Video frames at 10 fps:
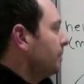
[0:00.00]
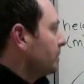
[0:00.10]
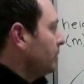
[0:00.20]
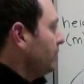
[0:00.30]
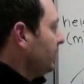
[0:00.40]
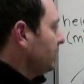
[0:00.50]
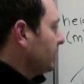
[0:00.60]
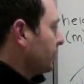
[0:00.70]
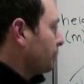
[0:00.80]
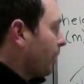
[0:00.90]
So you need to
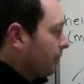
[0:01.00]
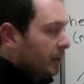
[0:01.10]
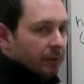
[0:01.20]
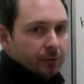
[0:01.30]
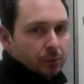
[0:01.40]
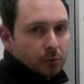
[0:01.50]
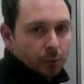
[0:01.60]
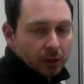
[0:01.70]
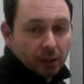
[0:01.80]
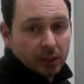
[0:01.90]
look at a property,
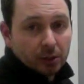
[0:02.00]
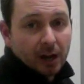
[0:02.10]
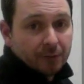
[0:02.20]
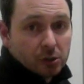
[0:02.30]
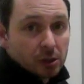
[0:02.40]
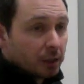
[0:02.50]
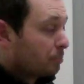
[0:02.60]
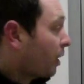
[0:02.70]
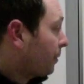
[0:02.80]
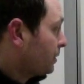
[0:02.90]
when you look at a graph, you should look at the
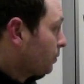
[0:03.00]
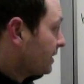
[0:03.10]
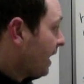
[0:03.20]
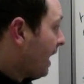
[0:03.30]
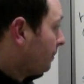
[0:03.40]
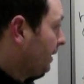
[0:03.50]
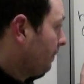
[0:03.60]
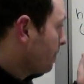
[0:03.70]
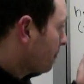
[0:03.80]
properties. What's happening?